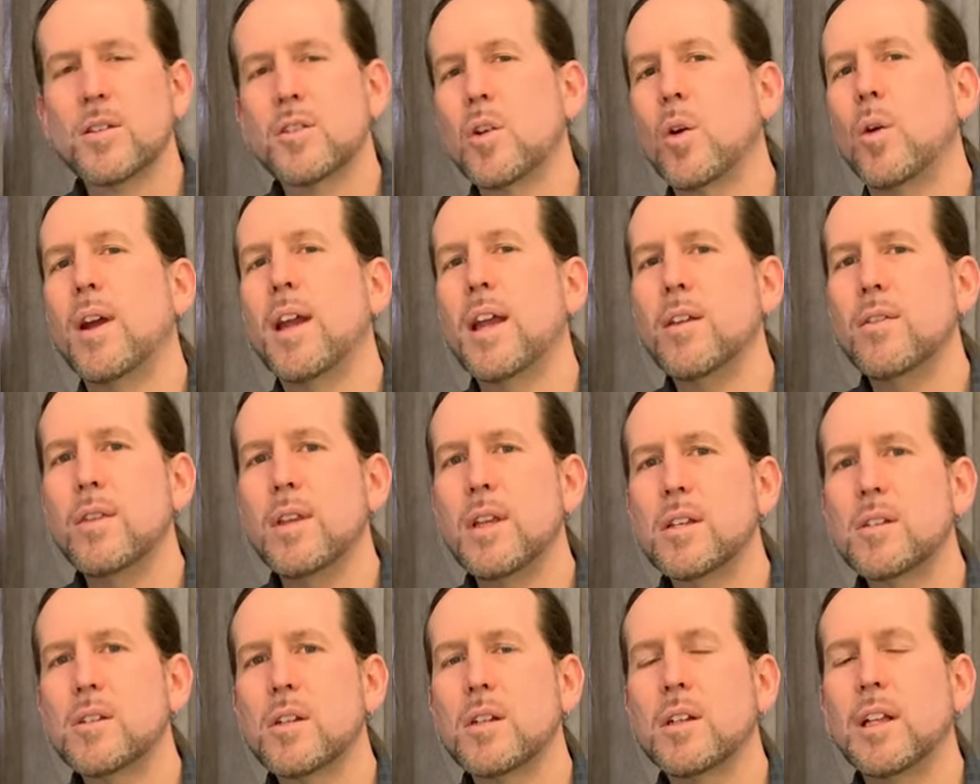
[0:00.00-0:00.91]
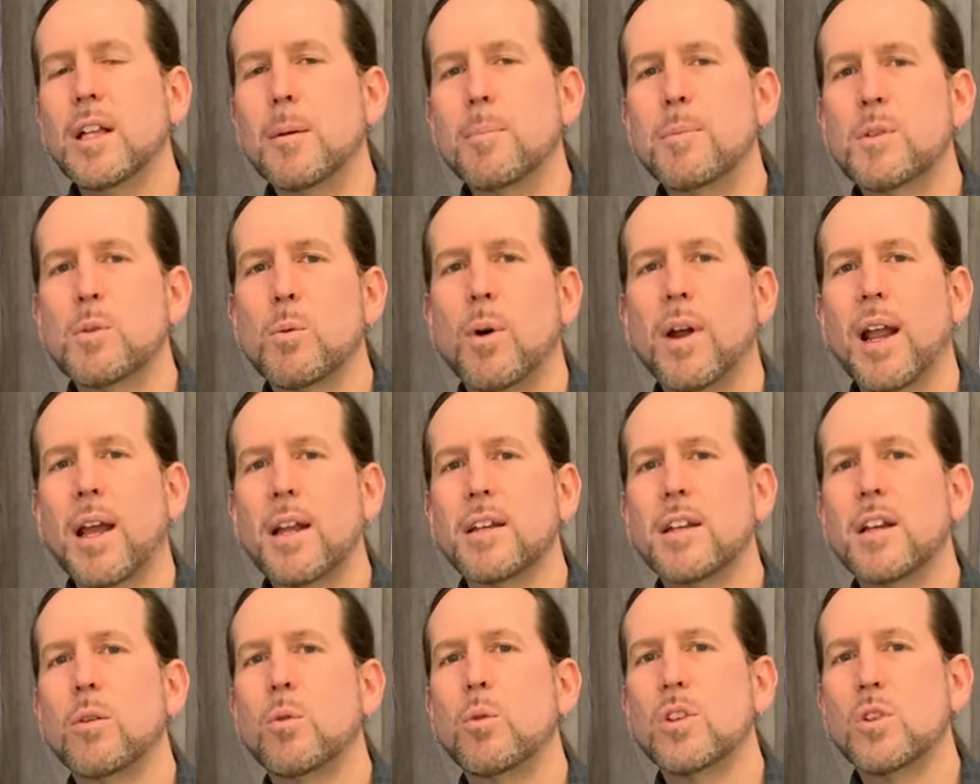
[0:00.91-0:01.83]
So in these clips, what I
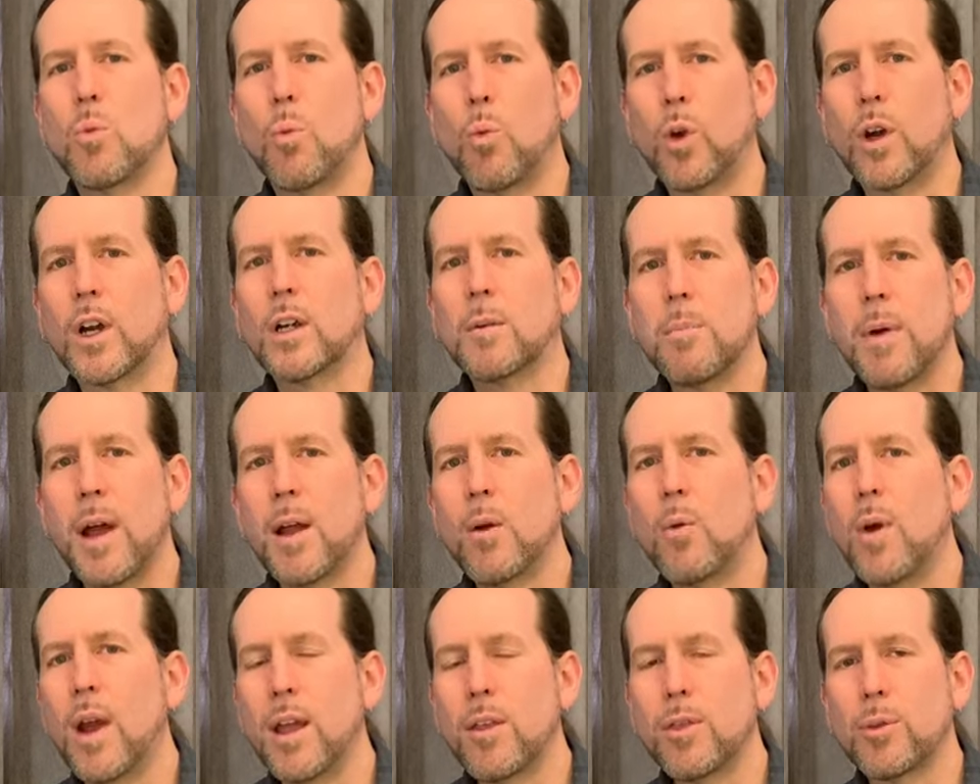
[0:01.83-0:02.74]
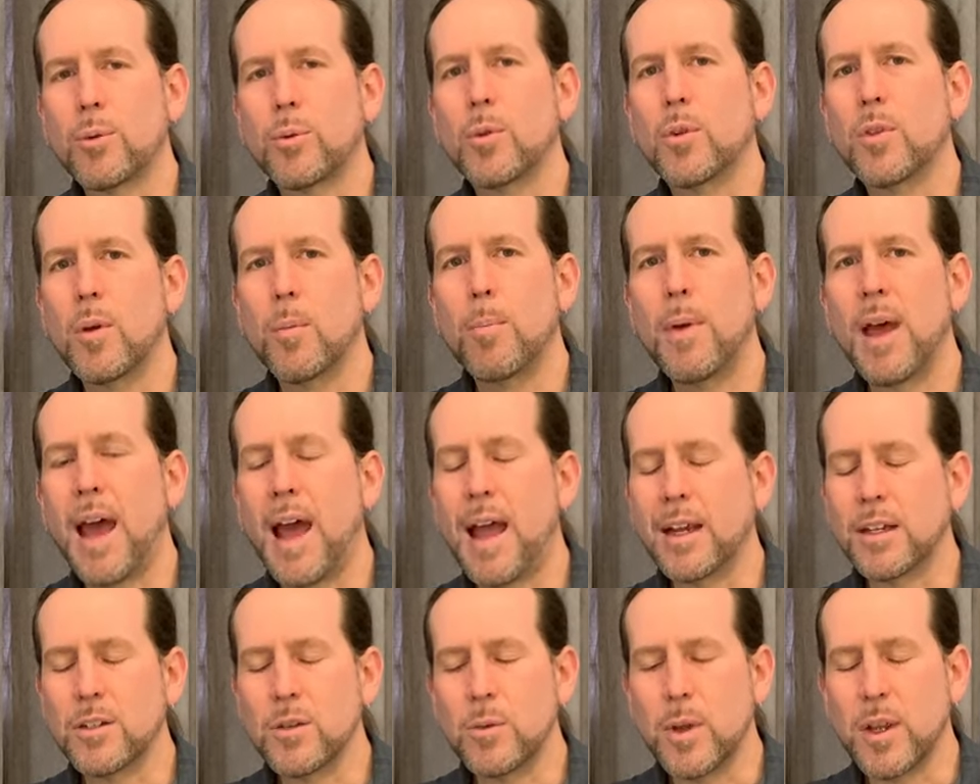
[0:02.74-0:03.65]
did was work my way through the
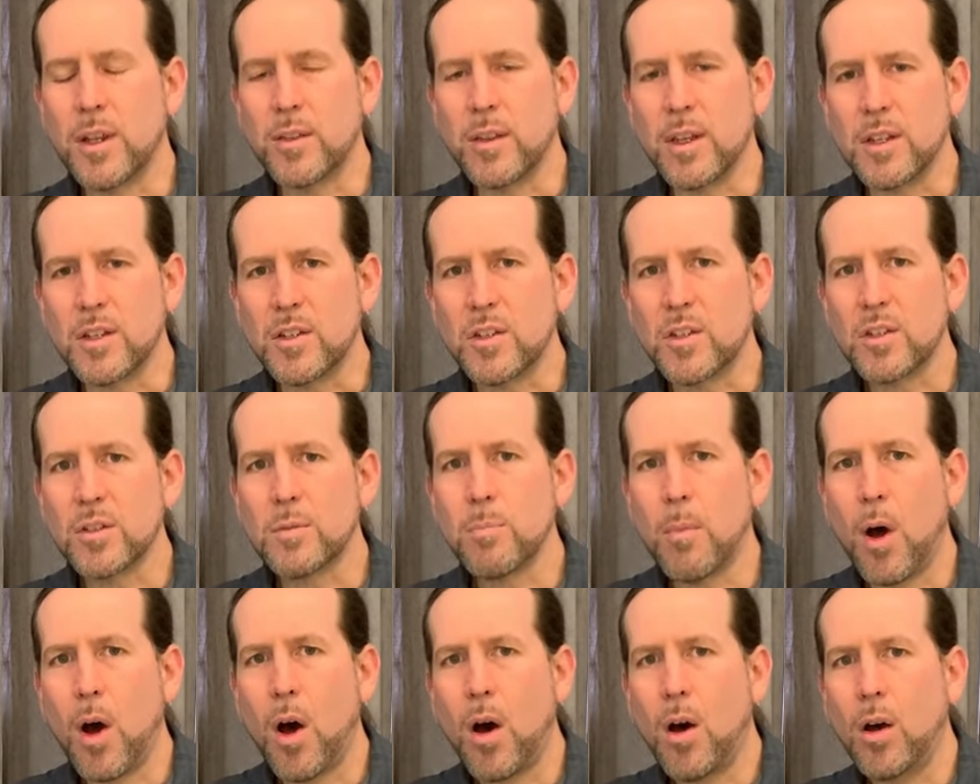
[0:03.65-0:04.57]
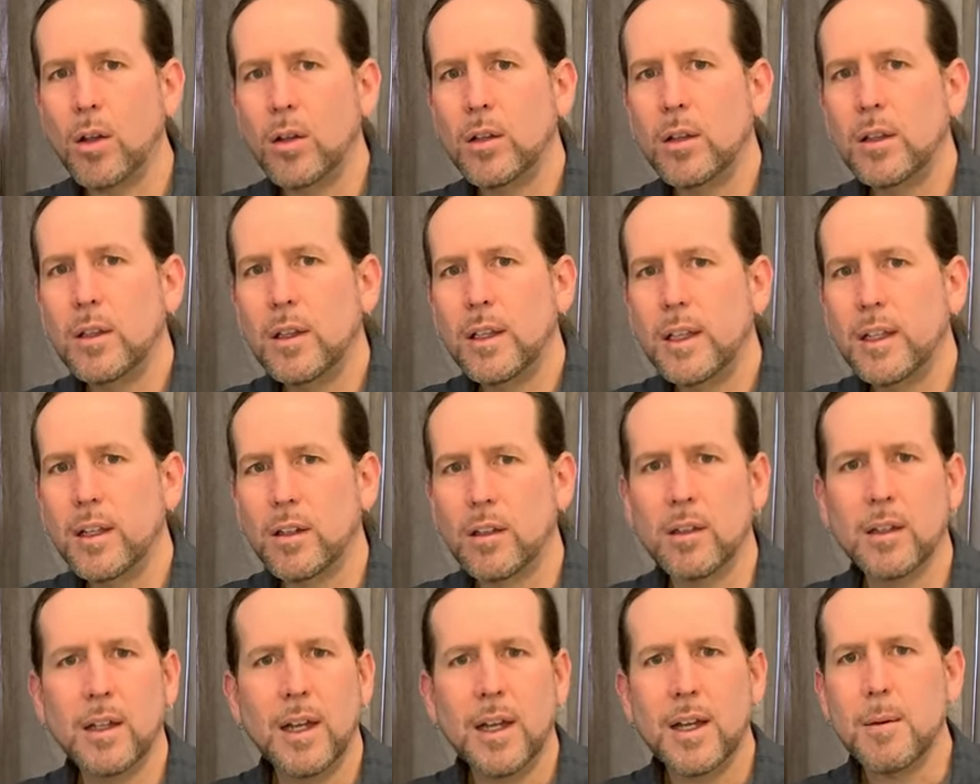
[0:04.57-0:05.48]
bag doing these small
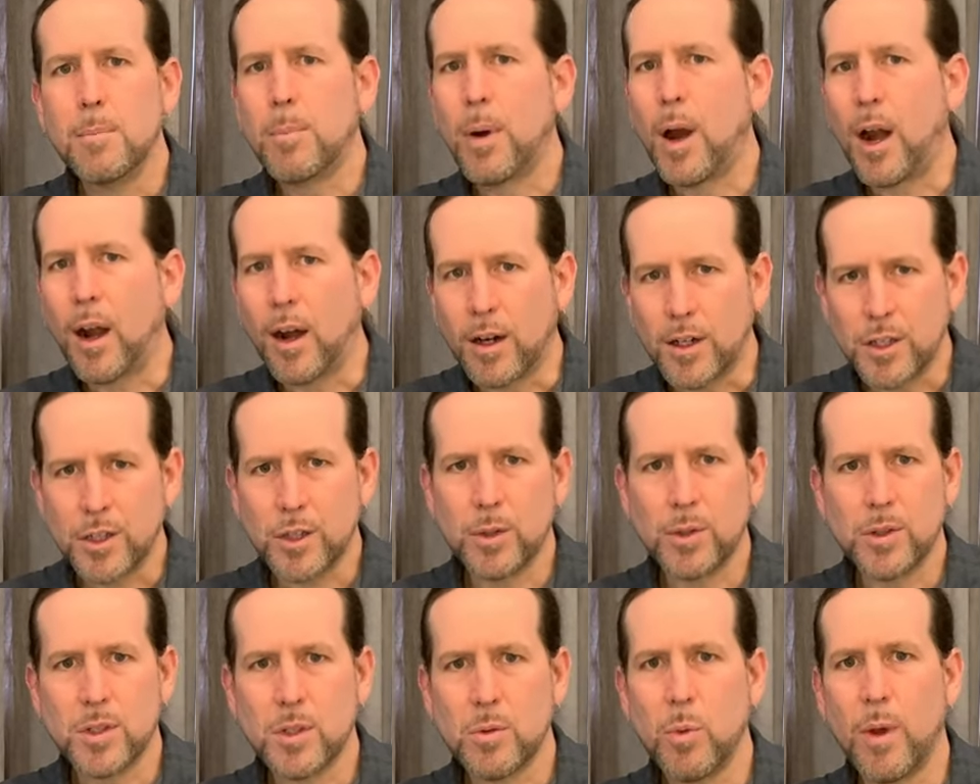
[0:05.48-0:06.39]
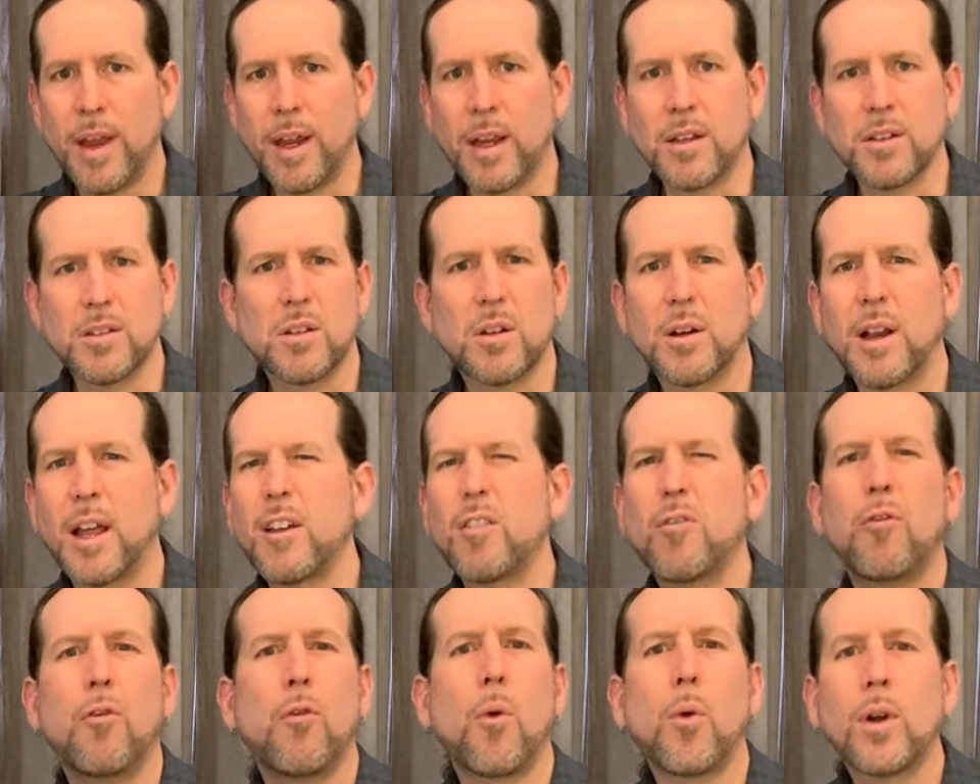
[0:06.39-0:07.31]
little partial swings. They're like
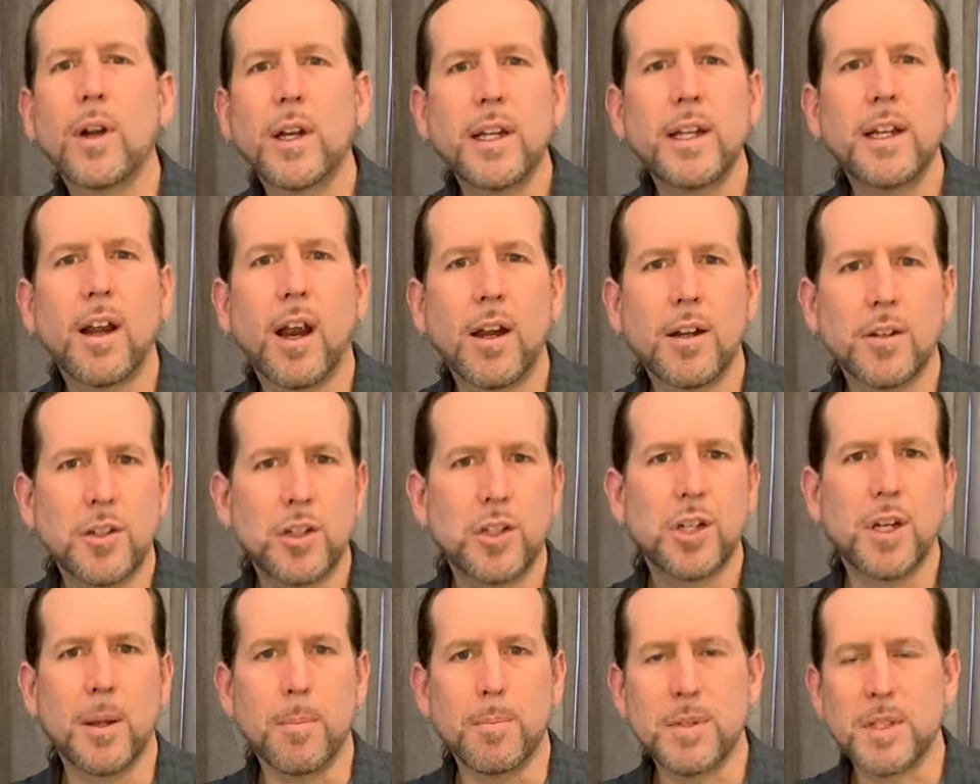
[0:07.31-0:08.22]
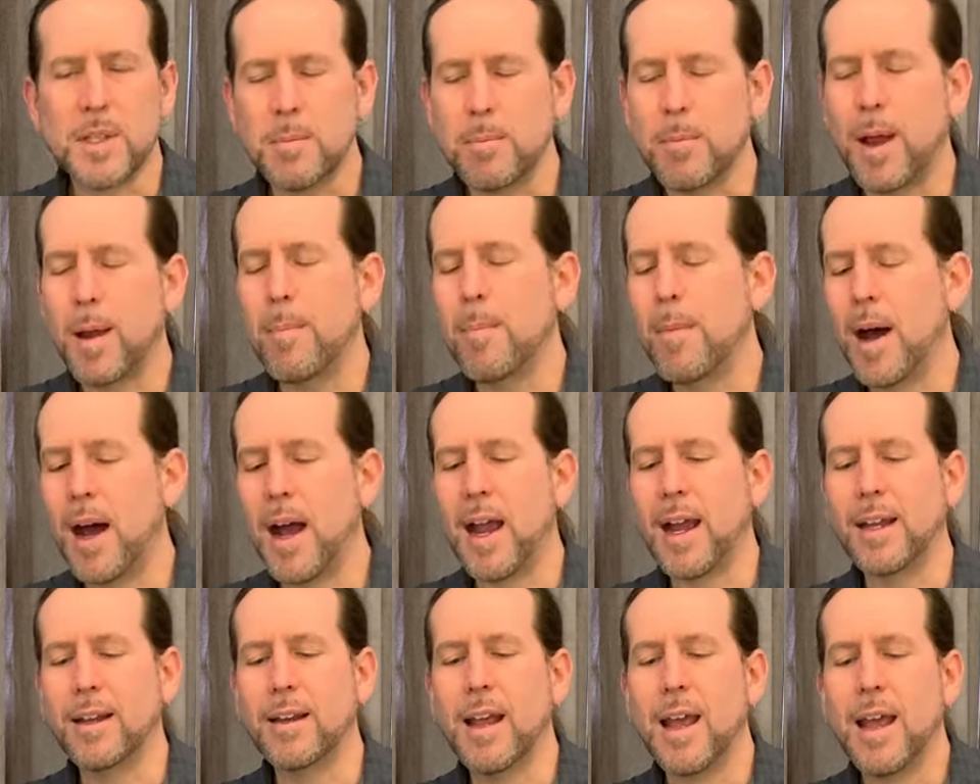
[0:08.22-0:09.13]
40-yard chips in my
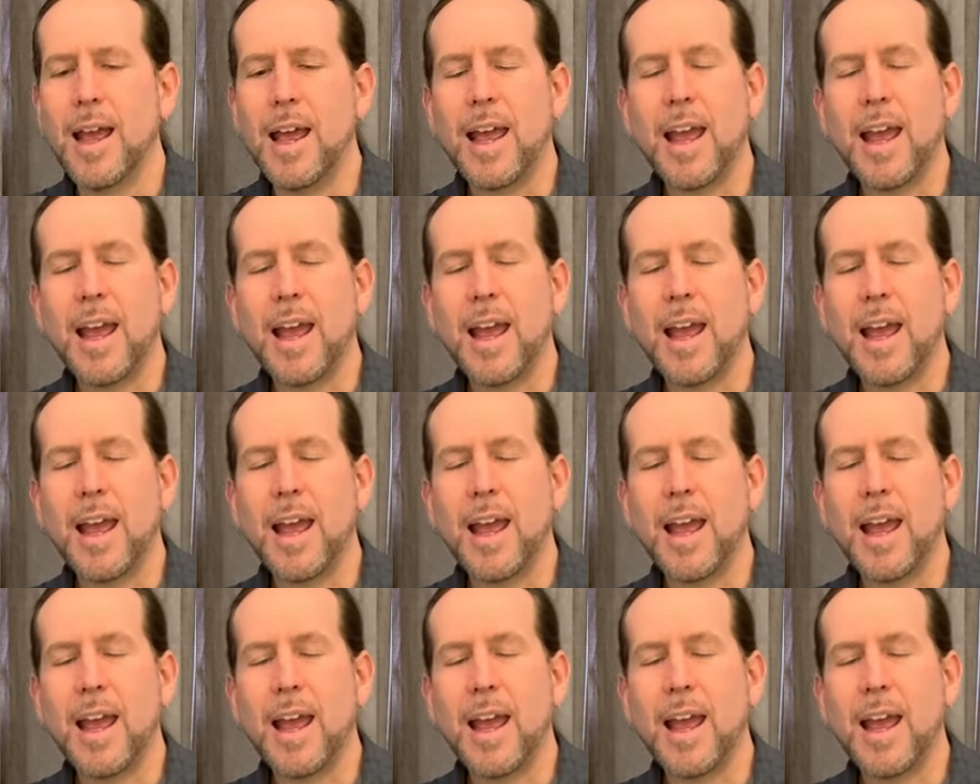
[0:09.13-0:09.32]
mind.